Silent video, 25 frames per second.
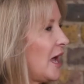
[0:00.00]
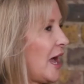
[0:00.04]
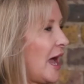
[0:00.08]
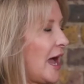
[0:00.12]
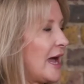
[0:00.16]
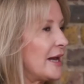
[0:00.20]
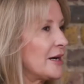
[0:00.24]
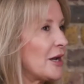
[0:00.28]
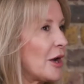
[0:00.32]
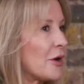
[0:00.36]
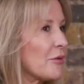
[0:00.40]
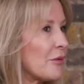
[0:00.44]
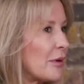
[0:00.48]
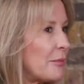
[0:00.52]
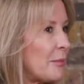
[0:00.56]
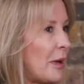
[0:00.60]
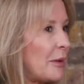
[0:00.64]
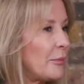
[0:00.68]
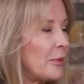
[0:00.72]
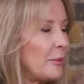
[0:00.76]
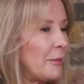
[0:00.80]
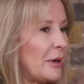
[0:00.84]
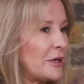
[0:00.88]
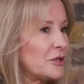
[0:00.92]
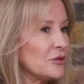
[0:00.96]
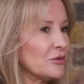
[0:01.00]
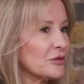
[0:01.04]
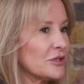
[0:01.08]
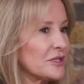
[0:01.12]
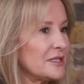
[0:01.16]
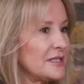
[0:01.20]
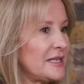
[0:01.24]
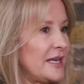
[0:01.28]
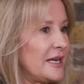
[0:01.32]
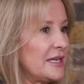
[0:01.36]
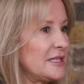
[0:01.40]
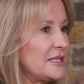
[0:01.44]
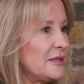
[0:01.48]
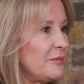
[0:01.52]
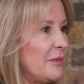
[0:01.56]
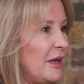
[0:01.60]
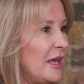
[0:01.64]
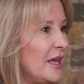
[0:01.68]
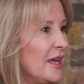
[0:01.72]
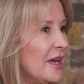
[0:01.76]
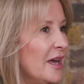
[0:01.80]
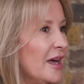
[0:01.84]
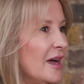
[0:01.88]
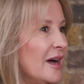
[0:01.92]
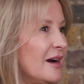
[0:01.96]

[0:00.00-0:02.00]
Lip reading: And I remember my doctor saying to me,